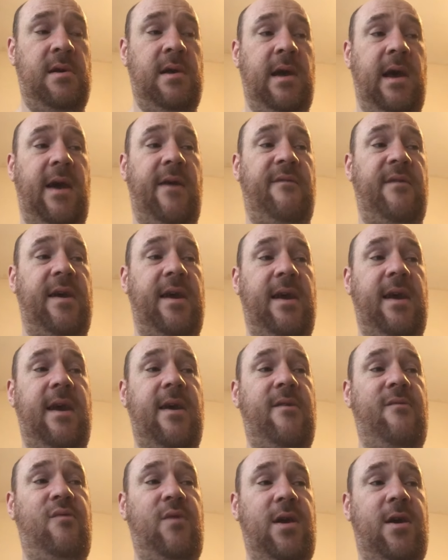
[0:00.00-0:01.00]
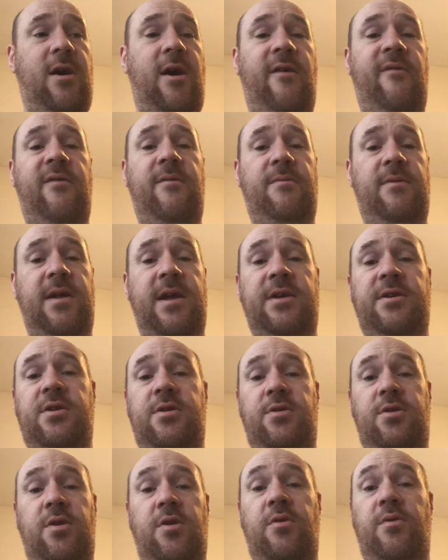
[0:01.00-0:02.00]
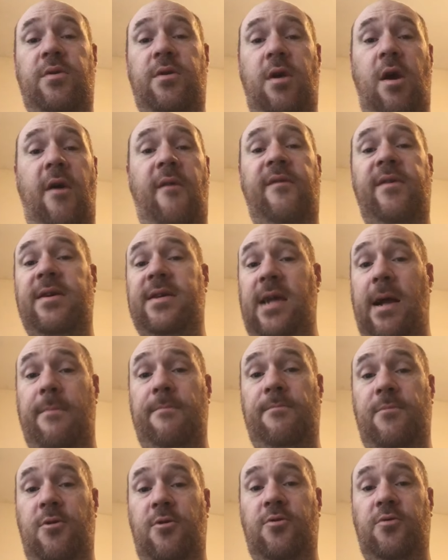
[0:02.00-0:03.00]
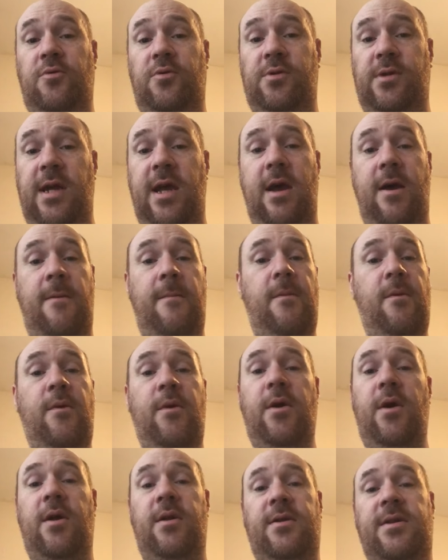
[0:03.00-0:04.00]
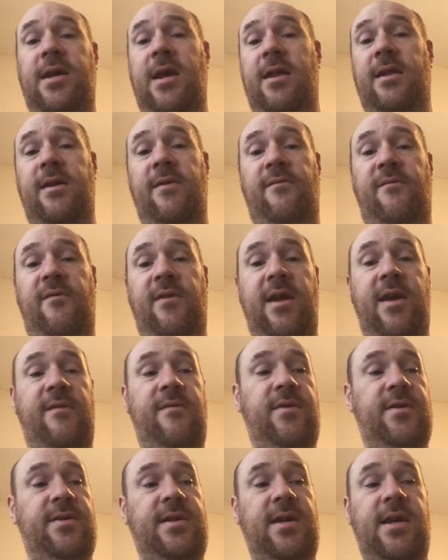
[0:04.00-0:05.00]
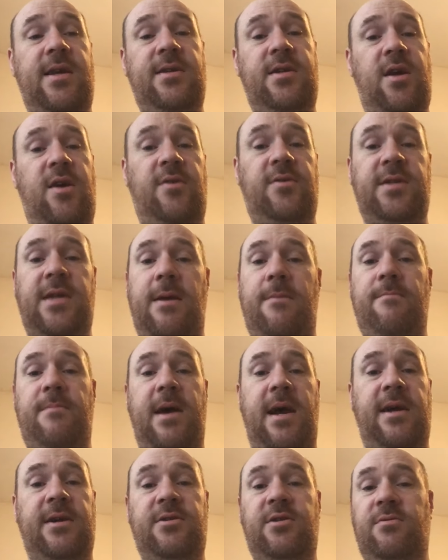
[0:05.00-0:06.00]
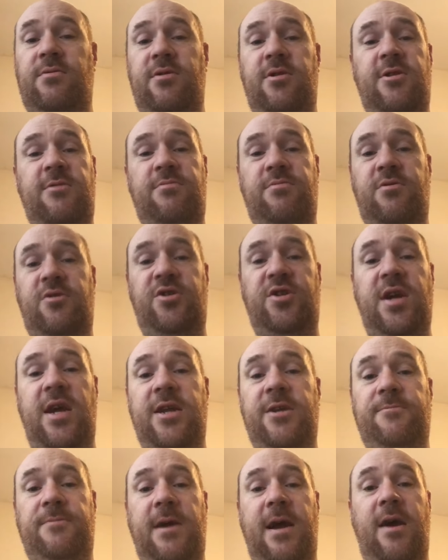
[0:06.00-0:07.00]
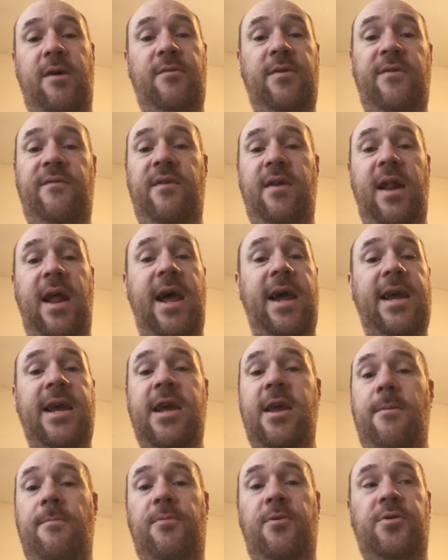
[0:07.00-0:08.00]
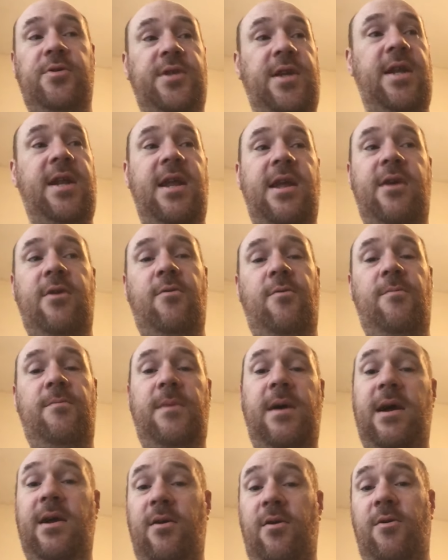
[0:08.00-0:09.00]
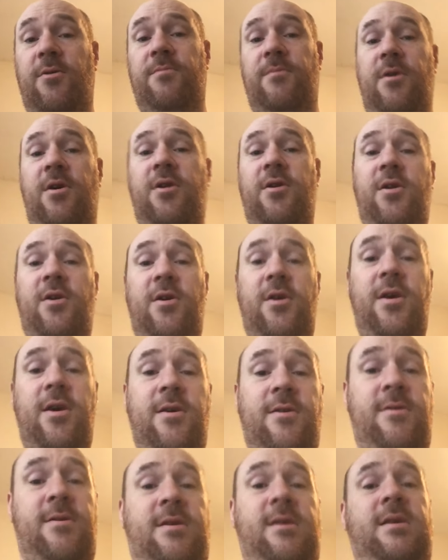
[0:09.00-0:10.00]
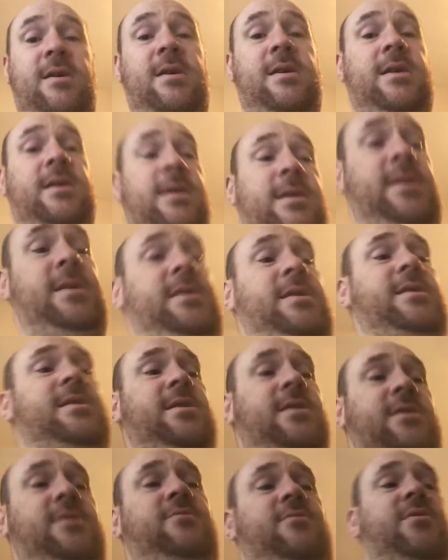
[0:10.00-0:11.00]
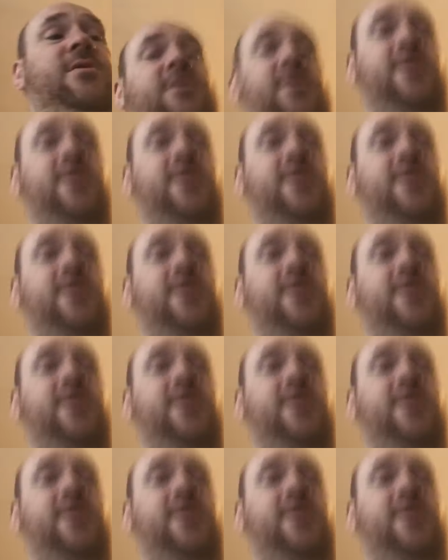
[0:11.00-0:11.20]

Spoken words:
I think every coffee place should do coffee samples. Yeah, we've got 10 different flavours. Here's all 10 bags, so just charge £1. If you like it, you're buzzing and you go and buy a load more, don't you? So,